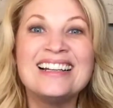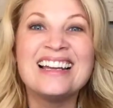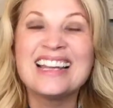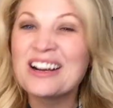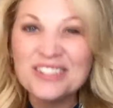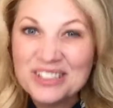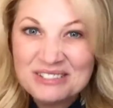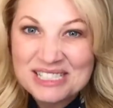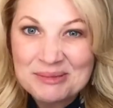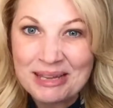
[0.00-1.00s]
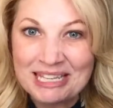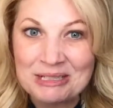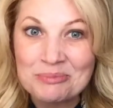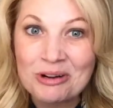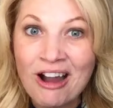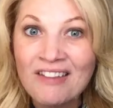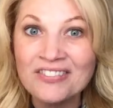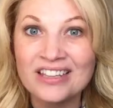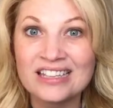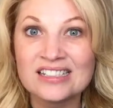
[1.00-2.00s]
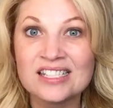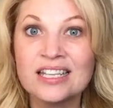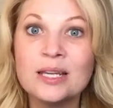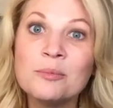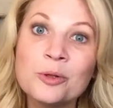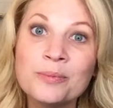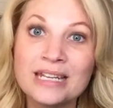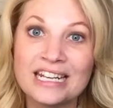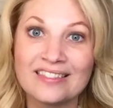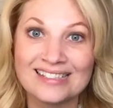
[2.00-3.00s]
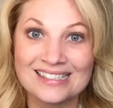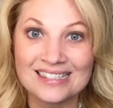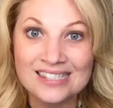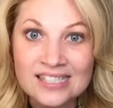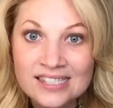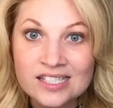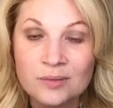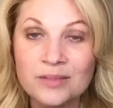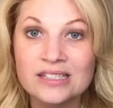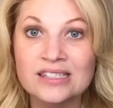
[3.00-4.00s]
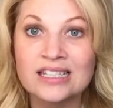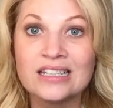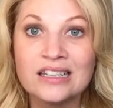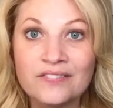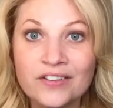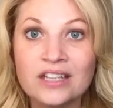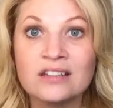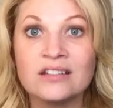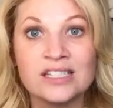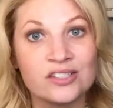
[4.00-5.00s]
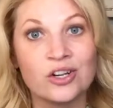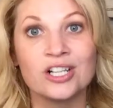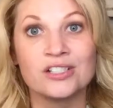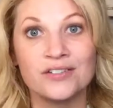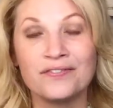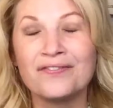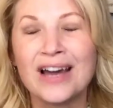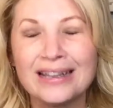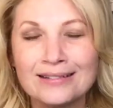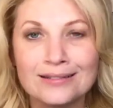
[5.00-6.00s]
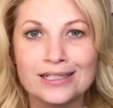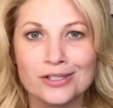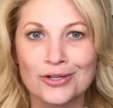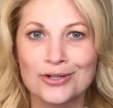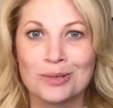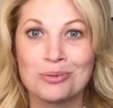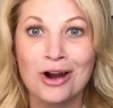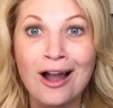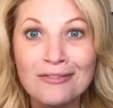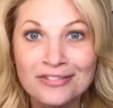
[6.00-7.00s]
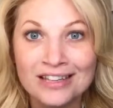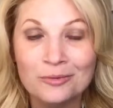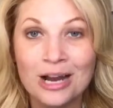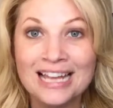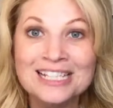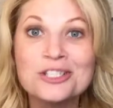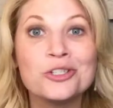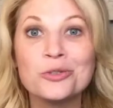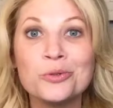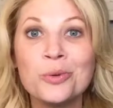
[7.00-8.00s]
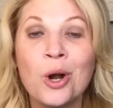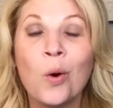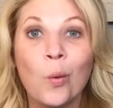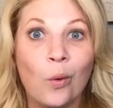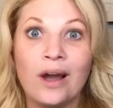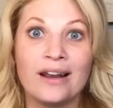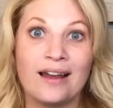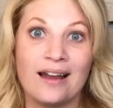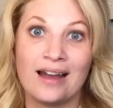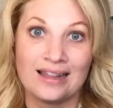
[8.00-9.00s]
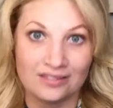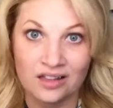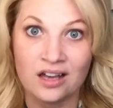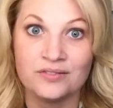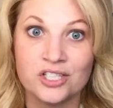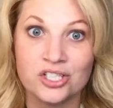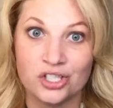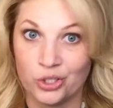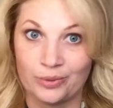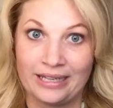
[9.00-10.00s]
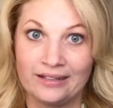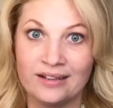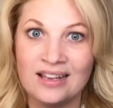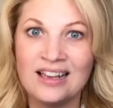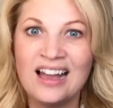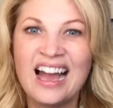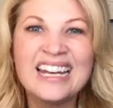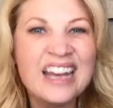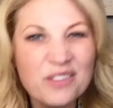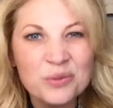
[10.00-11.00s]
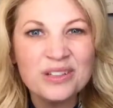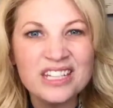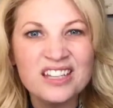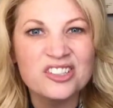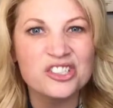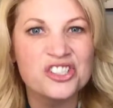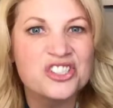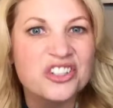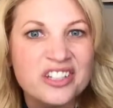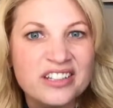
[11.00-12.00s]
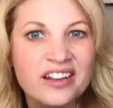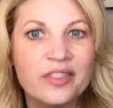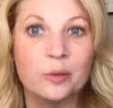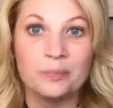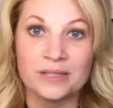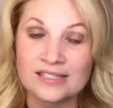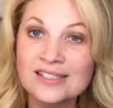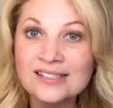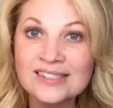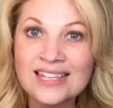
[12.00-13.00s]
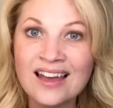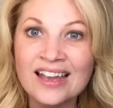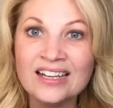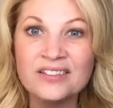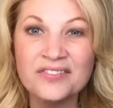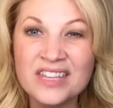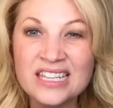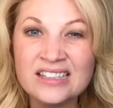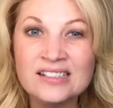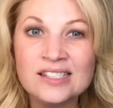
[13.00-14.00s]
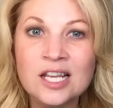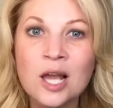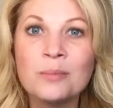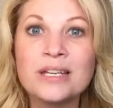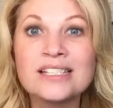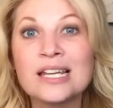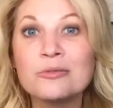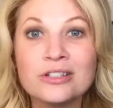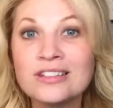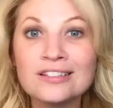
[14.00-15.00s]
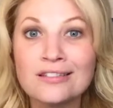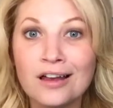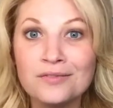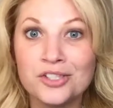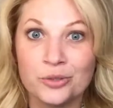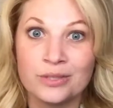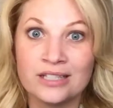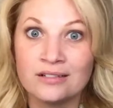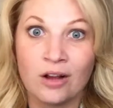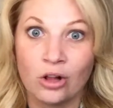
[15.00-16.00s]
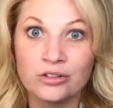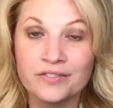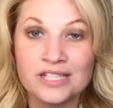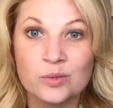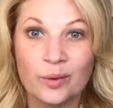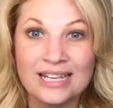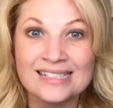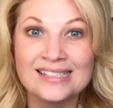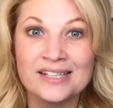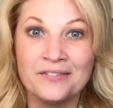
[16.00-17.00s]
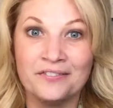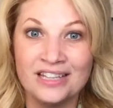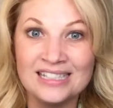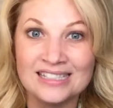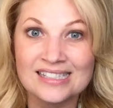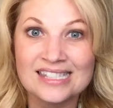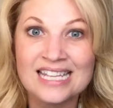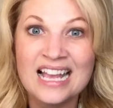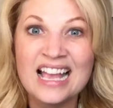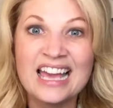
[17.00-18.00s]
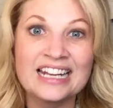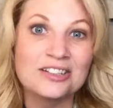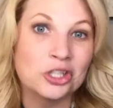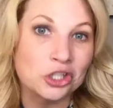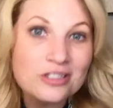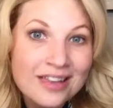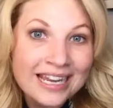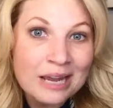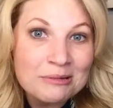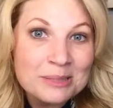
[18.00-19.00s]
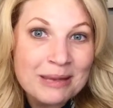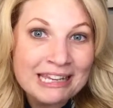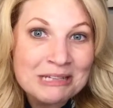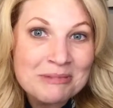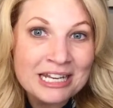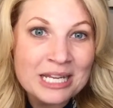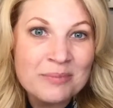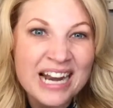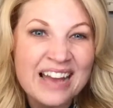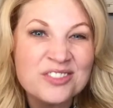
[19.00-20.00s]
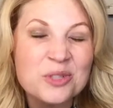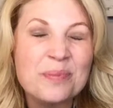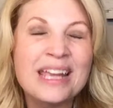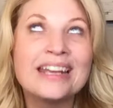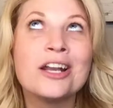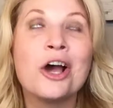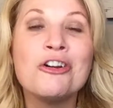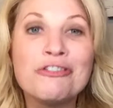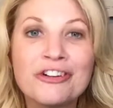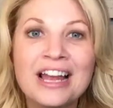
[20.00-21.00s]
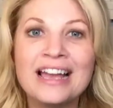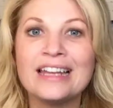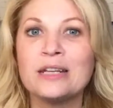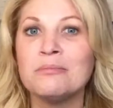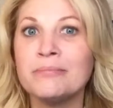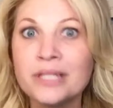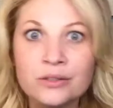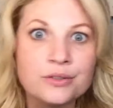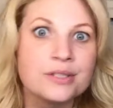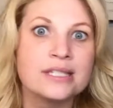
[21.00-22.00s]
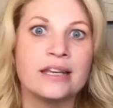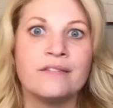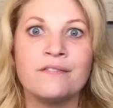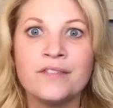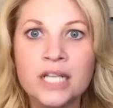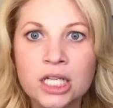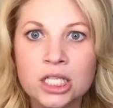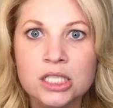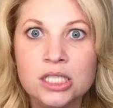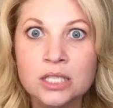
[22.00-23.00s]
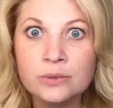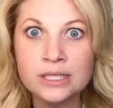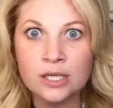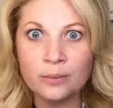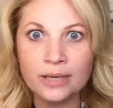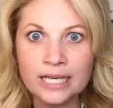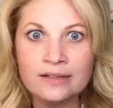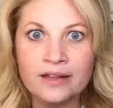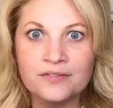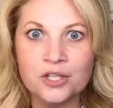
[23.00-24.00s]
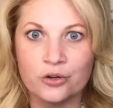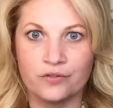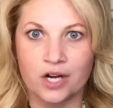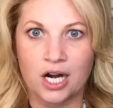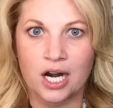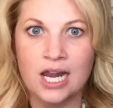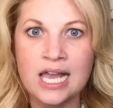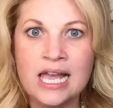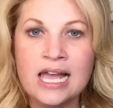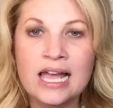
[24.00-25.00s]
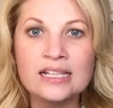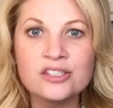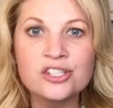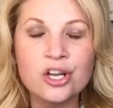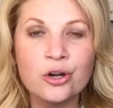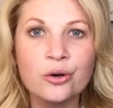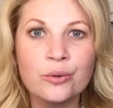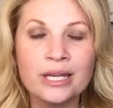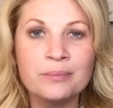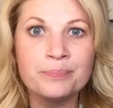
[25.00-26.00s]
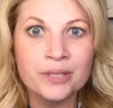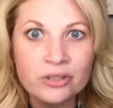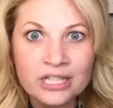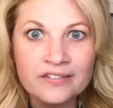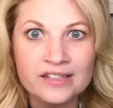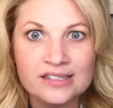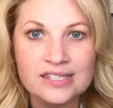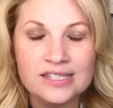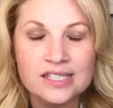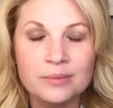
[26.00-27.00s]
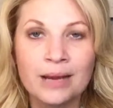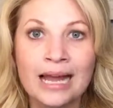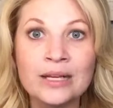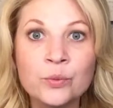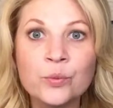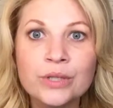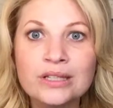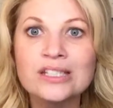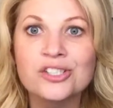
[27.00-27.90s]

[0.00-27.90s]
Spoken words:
and I really wasn't making a profit, to implementing this system that significantly started to finally turn a profit where I could do what I loved doing. I never really understood the business side of things because I really loved doing all of these weddings and events, and it looked like I was making money, but after paying overhead and bills and vendors, there was no money left over. And so in building this system, I really